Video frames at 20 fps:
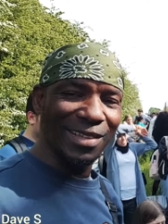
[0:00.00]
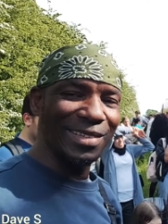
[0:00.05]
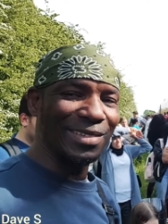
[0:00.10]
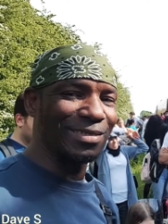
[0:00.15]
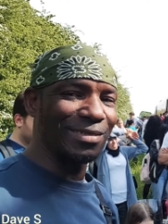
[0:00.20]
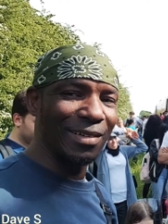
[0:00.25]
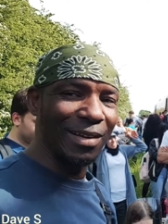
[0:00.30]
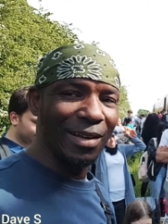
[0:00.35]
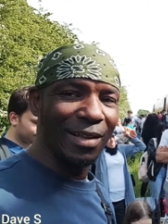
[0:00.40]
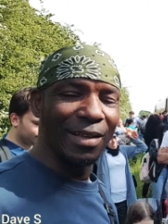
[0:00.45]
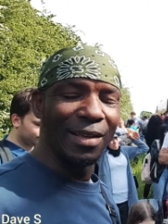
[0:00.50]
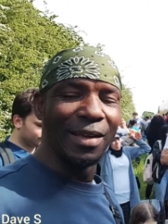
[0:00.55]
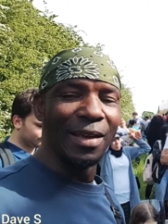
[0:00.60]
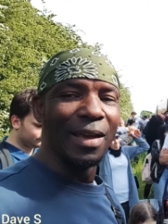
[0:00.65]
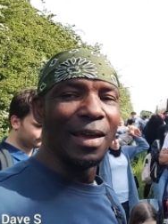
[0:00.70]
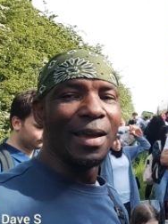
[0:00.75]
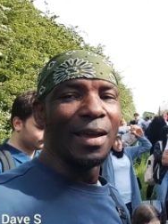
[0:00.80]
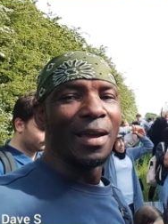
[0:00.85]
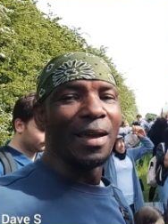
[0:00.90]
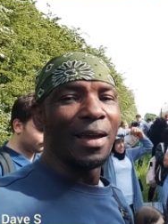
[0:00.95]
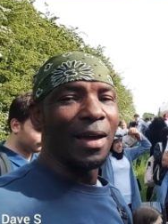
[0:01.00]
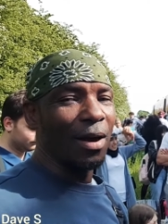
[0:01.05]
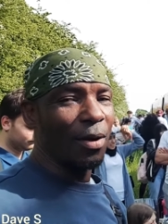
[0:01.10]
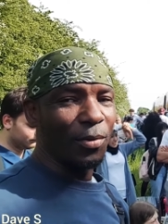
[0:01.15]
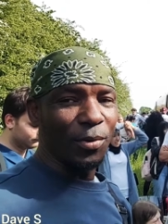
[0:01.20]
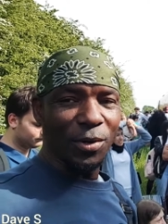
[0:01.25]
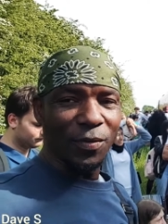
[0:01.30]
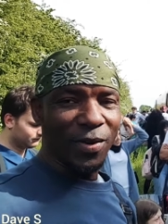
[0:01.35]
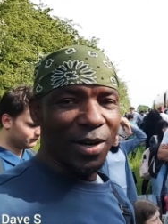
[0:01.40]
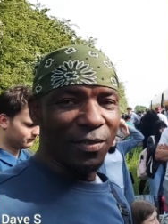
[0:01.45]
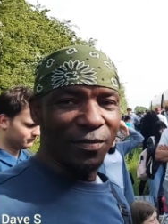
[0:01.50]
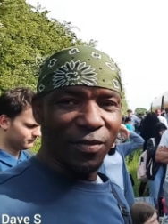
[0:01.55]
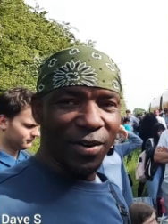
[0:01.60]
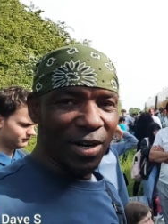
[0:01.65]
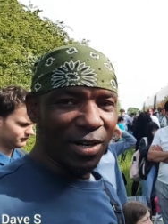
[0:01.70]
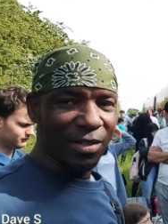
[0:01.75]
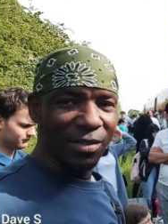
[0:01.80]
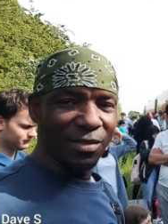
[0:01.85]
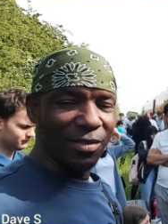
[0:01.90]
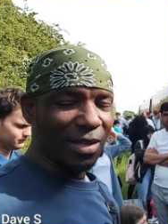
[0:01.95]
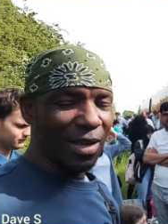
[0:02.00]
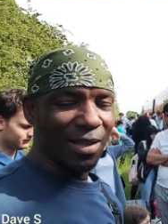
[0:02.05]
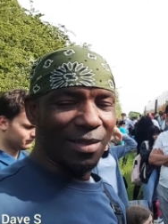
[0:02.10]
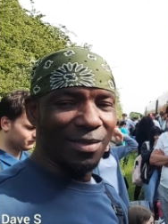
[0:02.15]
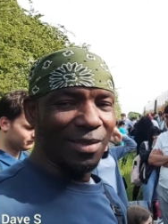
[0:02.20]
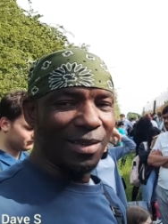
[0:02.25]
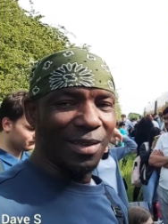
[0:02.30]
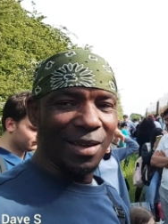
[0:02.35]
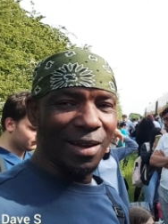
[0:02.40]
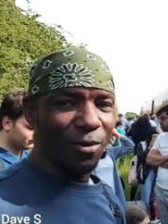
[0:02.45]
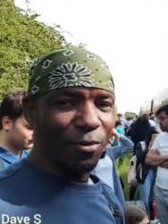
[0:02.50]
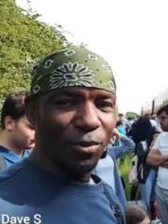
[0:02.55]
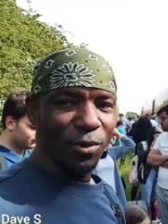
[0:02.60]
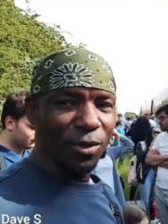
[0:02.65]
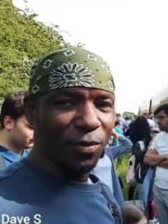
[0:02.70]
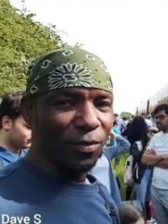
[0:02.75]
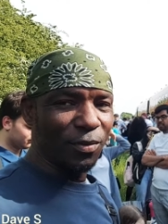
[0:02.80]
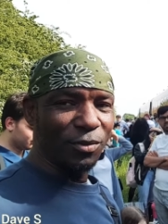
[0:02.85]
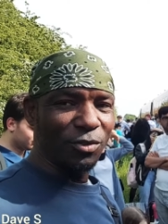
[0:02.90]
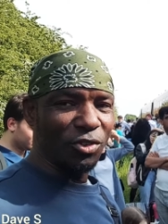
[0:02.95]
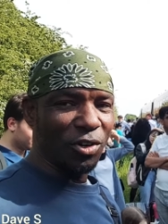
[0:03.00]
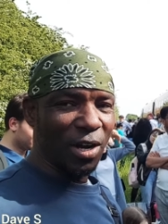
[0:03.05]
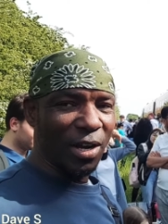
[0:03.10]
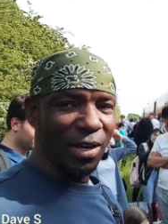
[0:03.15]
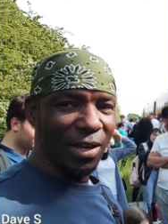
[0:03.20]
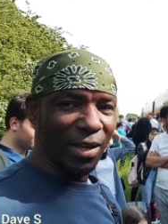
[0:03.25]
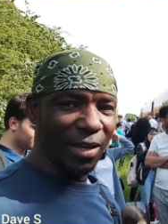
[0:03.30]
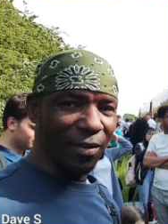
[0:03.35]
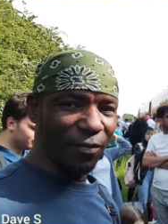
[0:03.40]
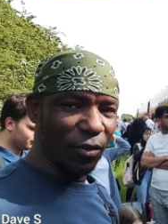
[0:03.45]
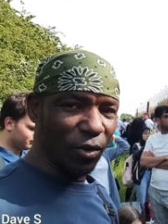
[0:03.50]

It's really, I would not advise, I think I will never try it again